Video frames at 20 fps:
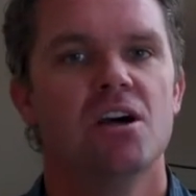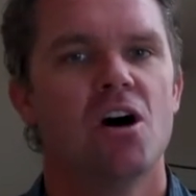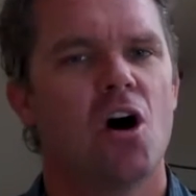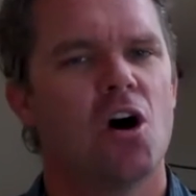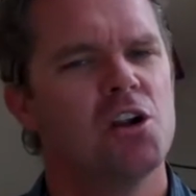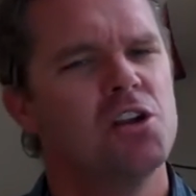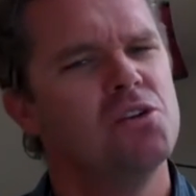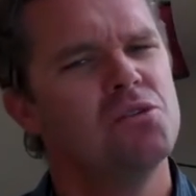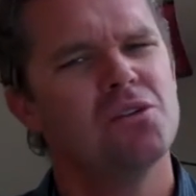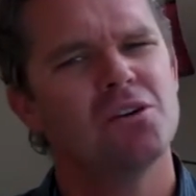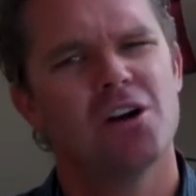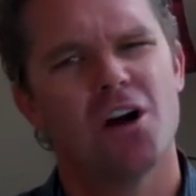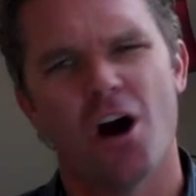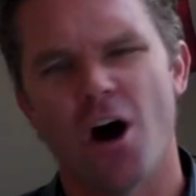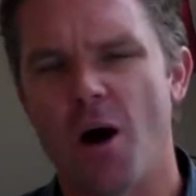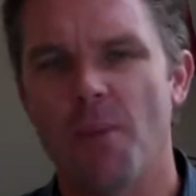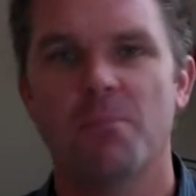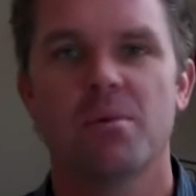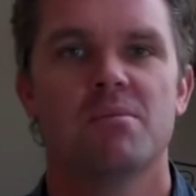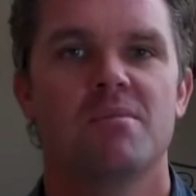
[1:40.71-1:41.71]
Are you
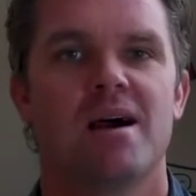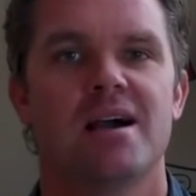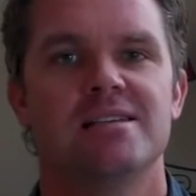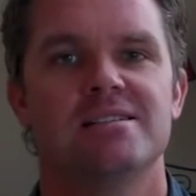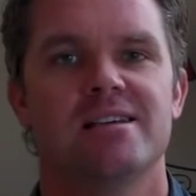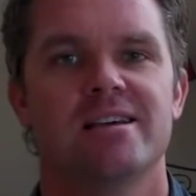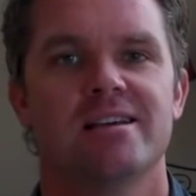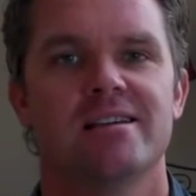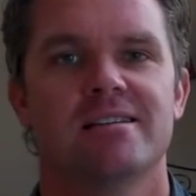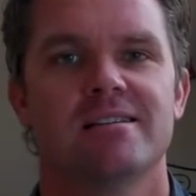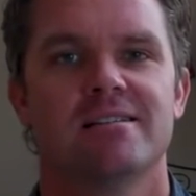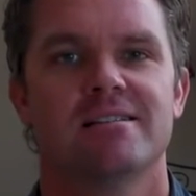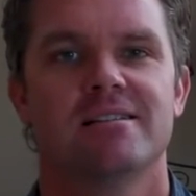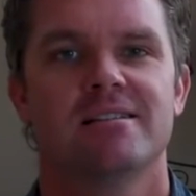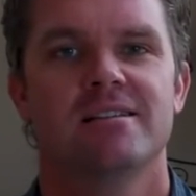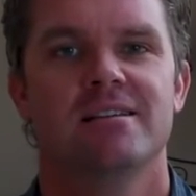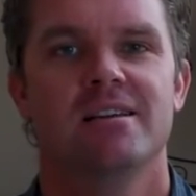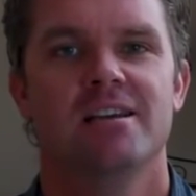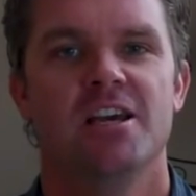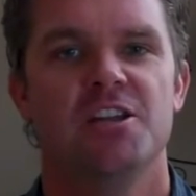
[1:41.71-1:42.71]
compromising
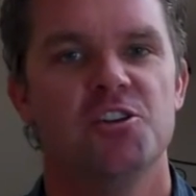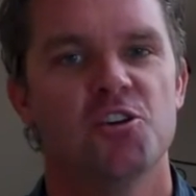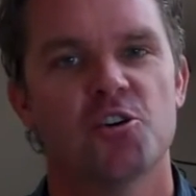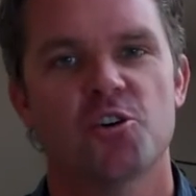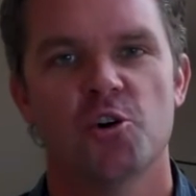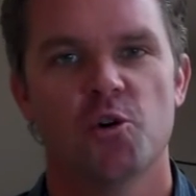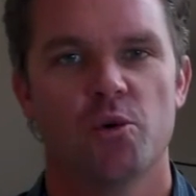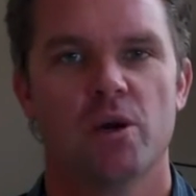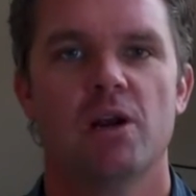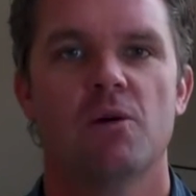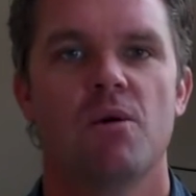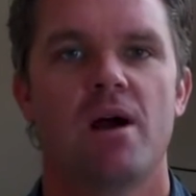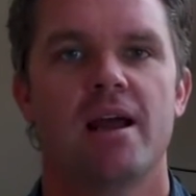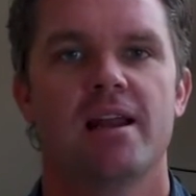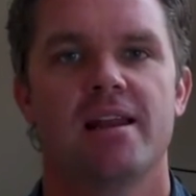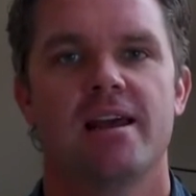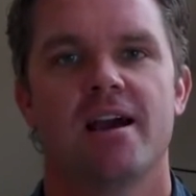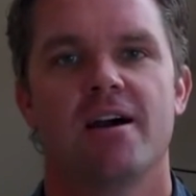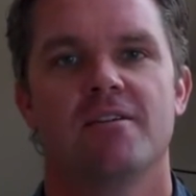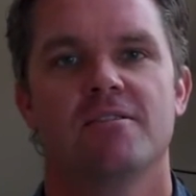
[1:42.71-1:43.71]
in your career
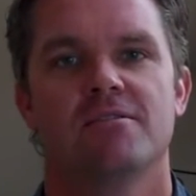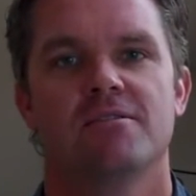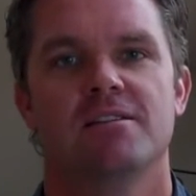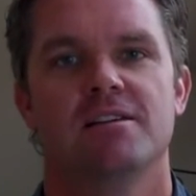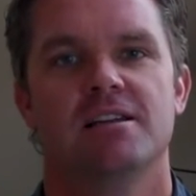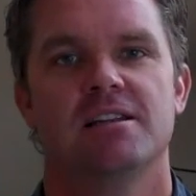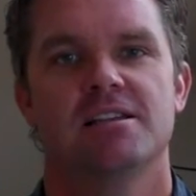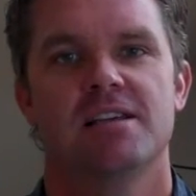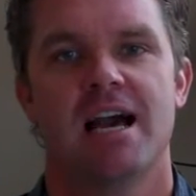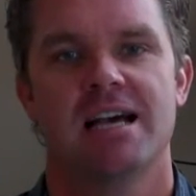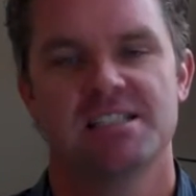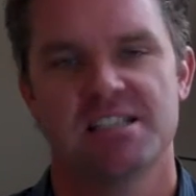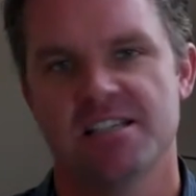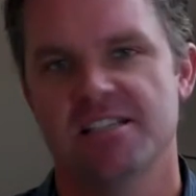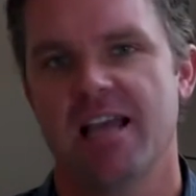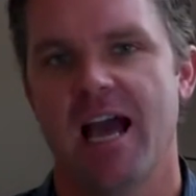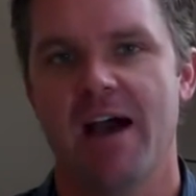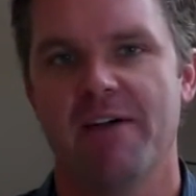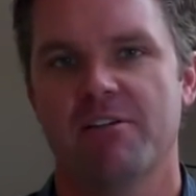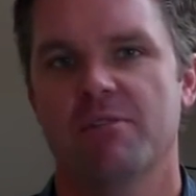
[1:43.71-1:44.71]
right now as a
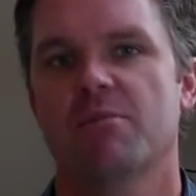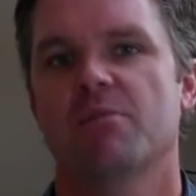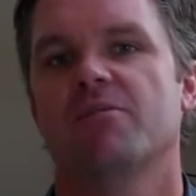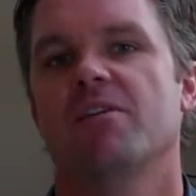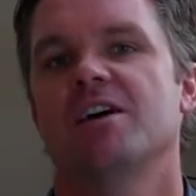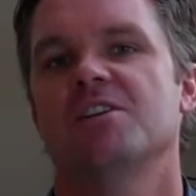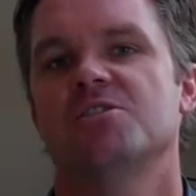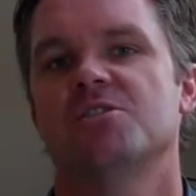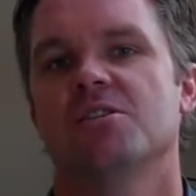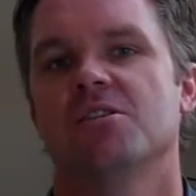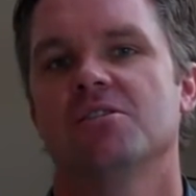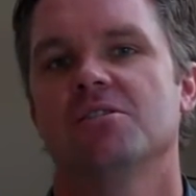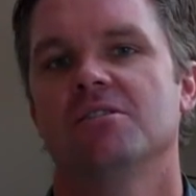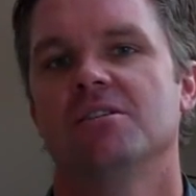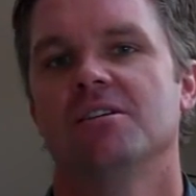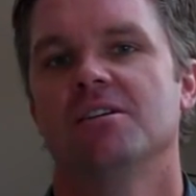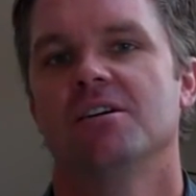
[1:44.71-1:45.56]
staffing professional?